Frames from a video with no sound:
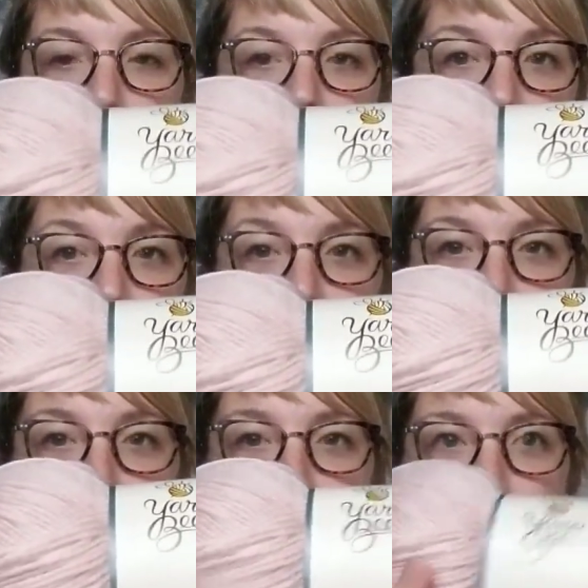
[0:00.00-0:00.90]

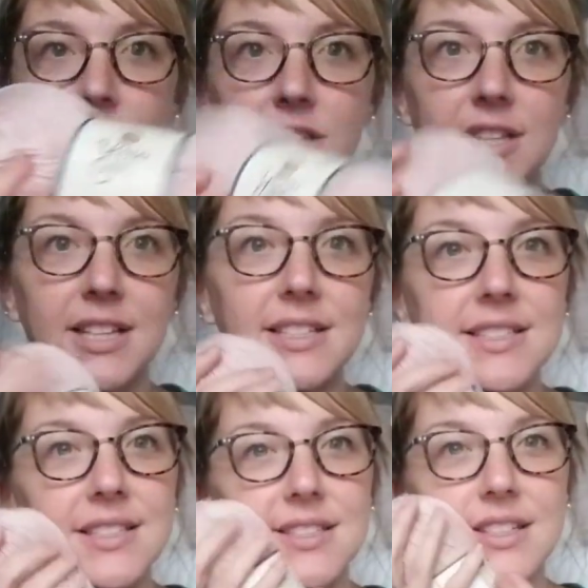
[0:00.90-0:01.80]
Blush.
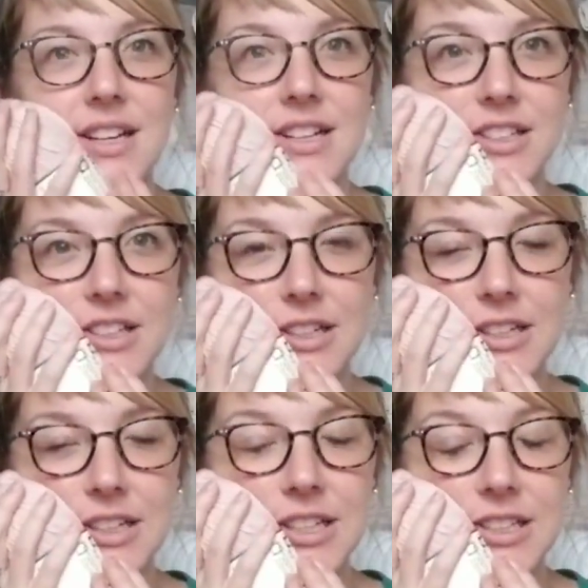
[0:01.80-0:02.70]
This
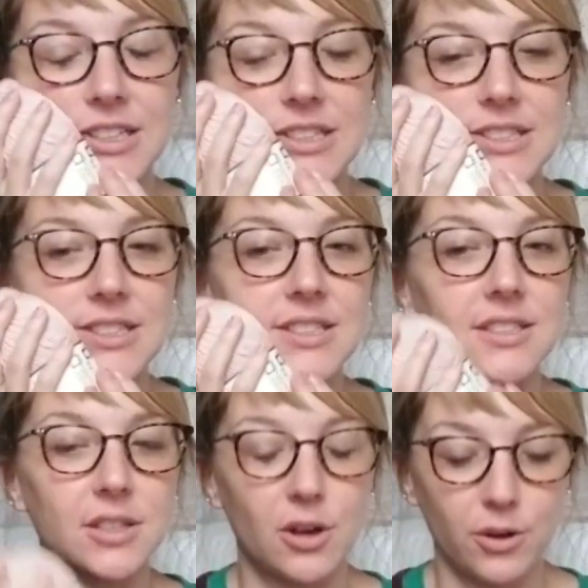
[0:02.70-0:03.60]
color
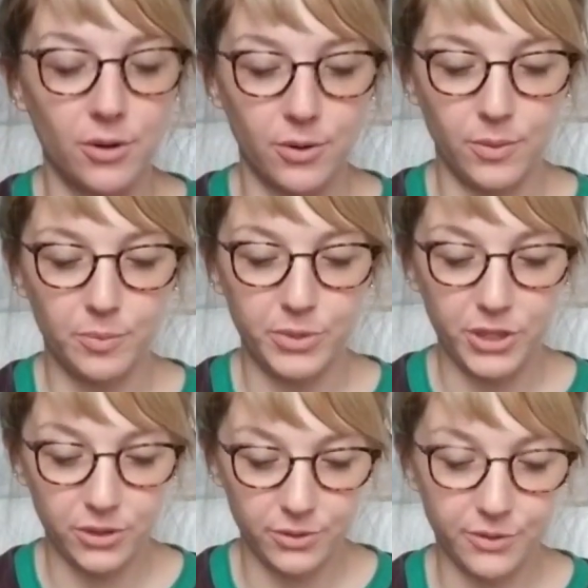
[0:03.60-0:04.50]
is so
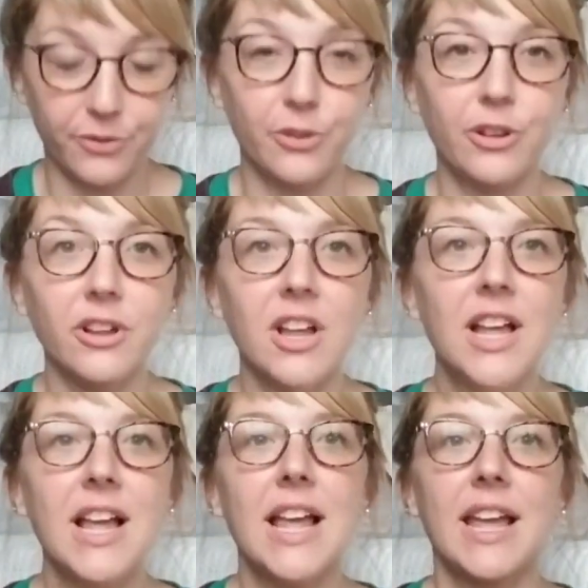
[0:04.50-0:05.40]
beautiful,
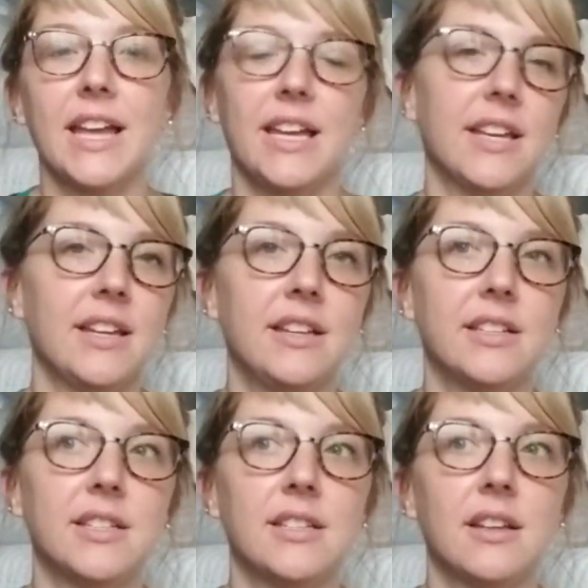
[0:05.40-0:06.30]

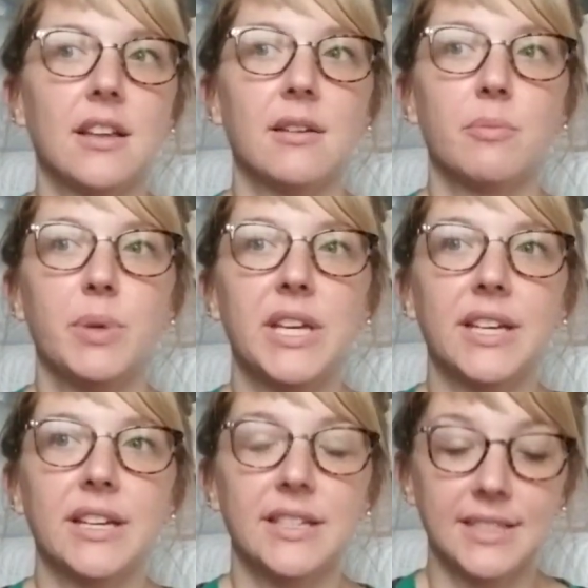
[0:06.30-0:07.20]
and
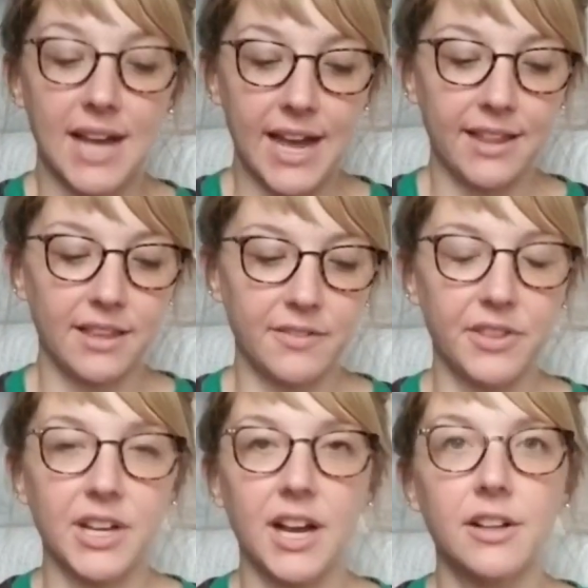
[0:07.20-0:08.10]
because I
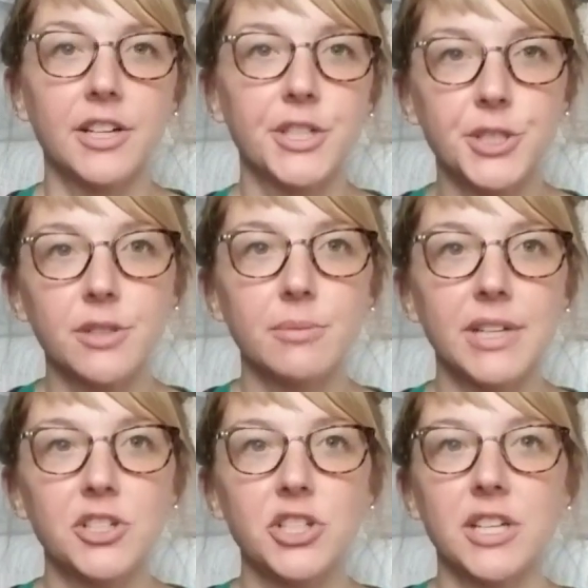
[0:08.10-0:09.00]
love the color so
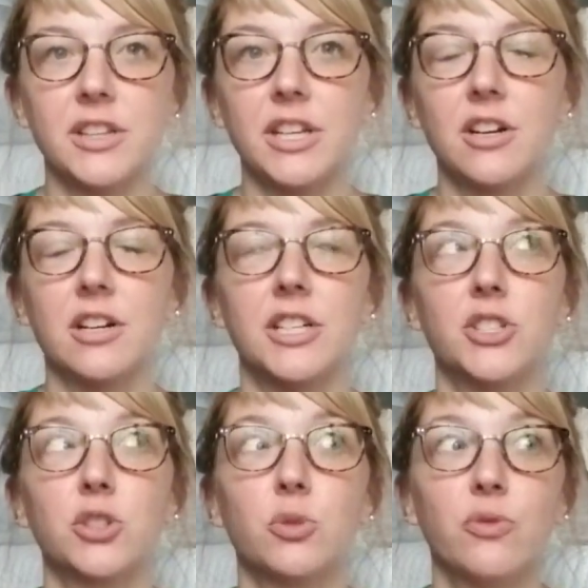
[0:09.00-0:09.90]
much and the yarn
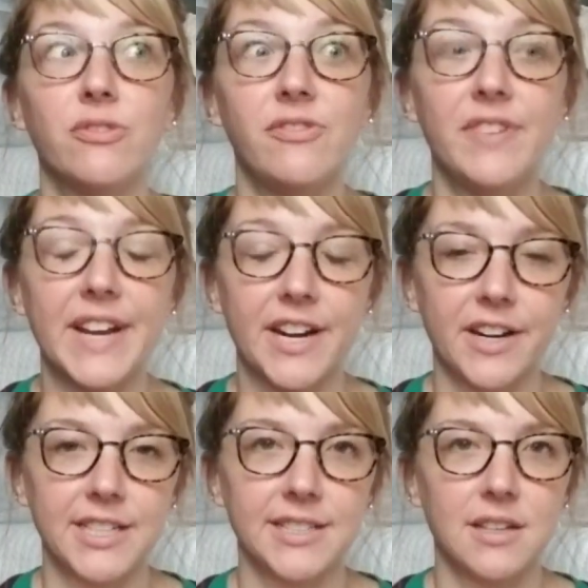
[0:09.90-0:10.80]
is
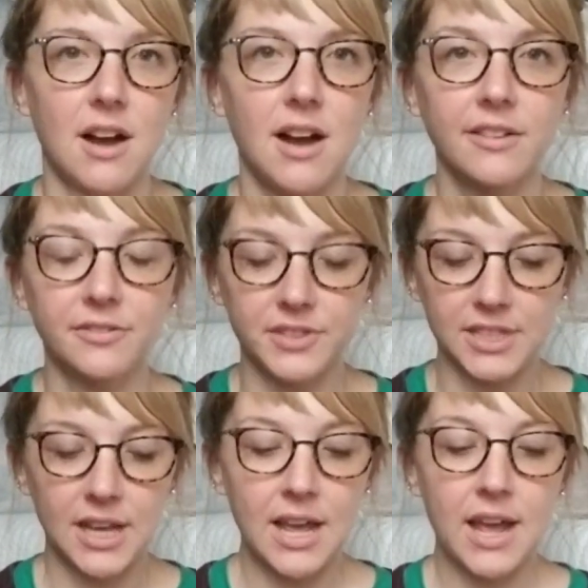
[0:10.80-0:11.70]
very
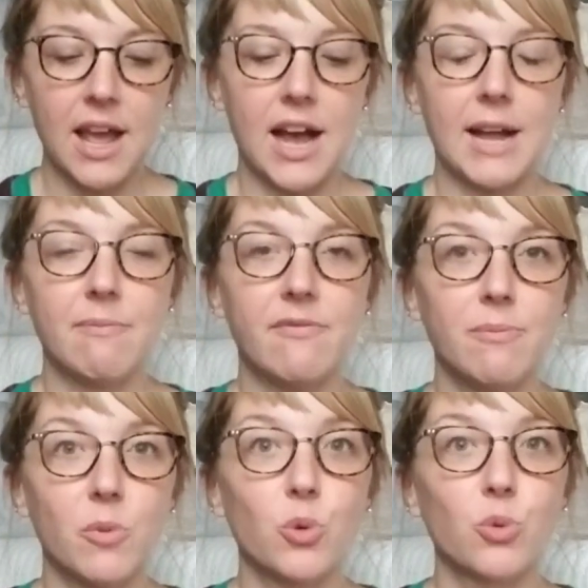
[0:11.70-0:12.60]
soft, I'm